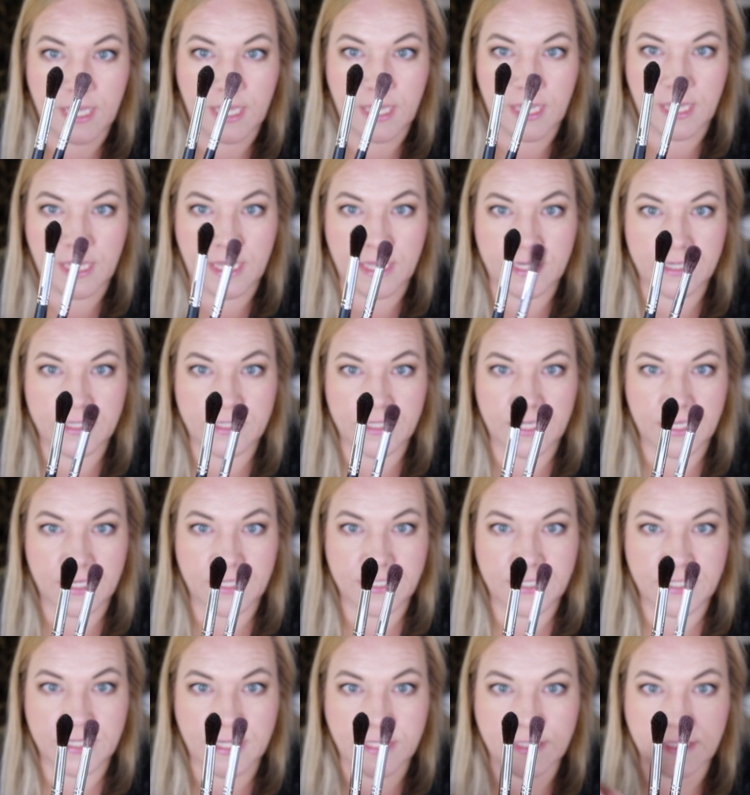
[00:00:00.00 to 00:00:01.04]
And
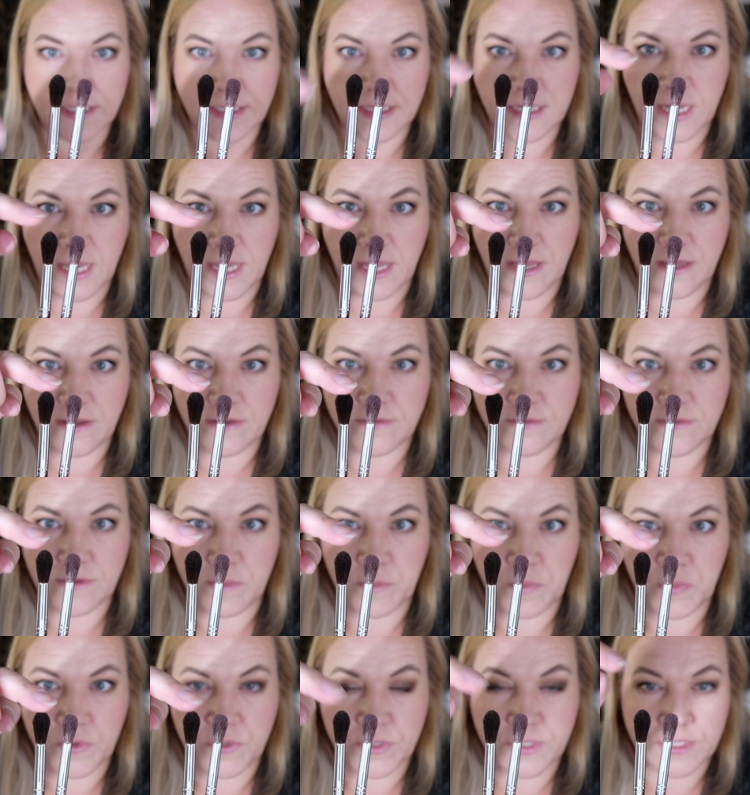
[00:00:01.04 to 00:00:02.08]
it doesn't have a
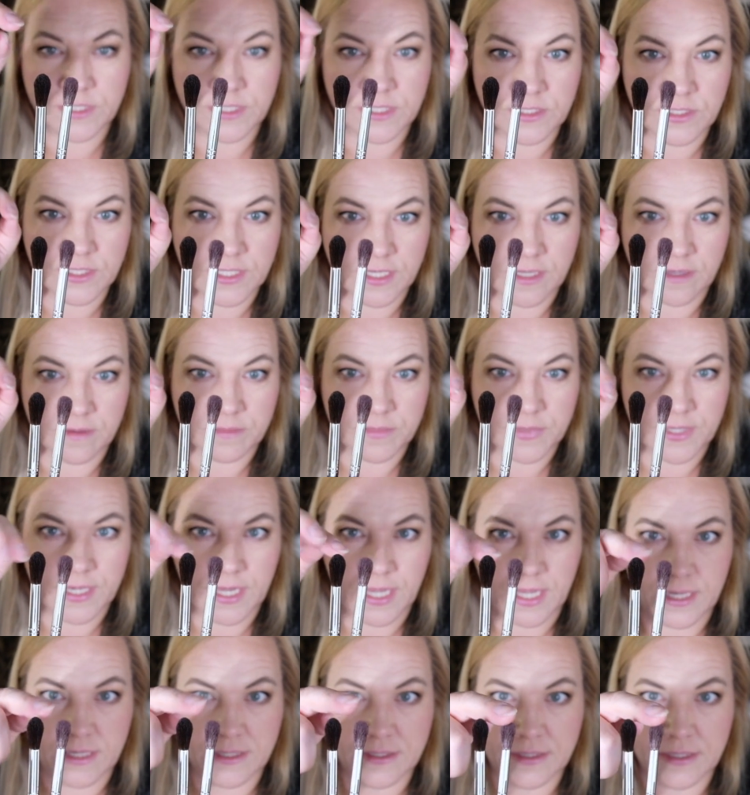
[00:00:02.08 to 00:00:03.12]
pointed tip. It
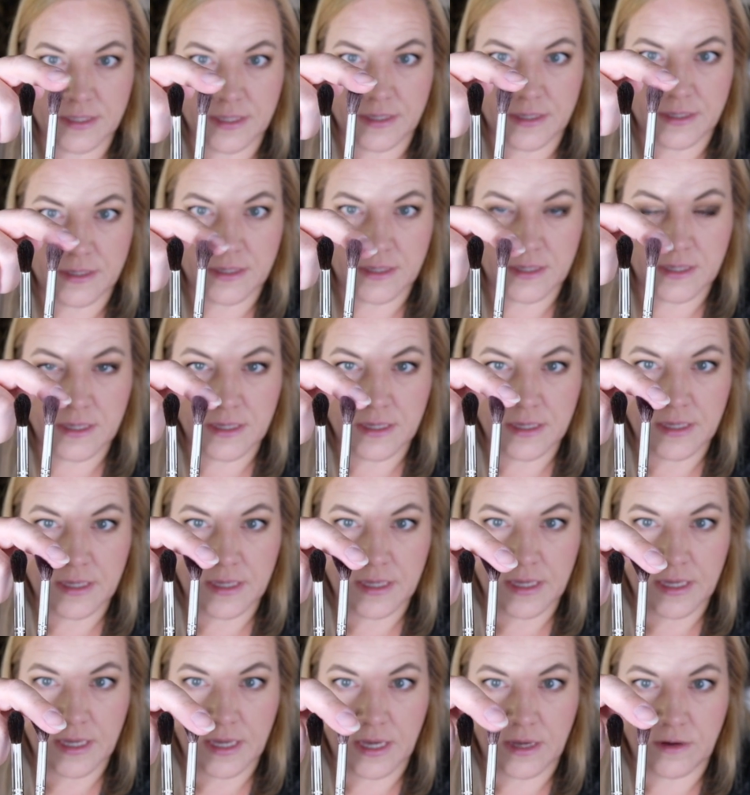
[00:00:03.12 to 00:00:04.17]
has a
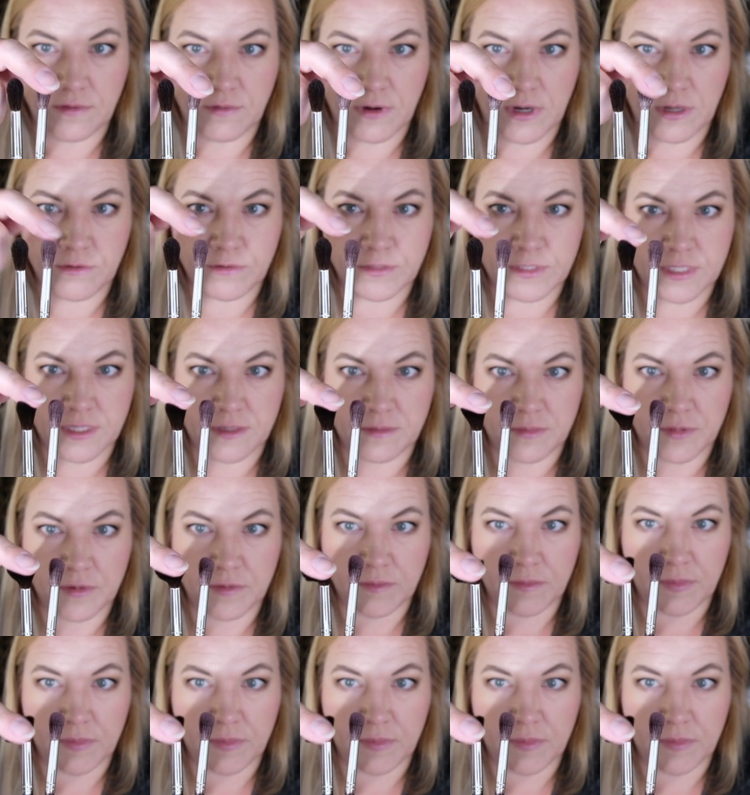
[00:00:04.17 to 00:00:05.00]
round tip.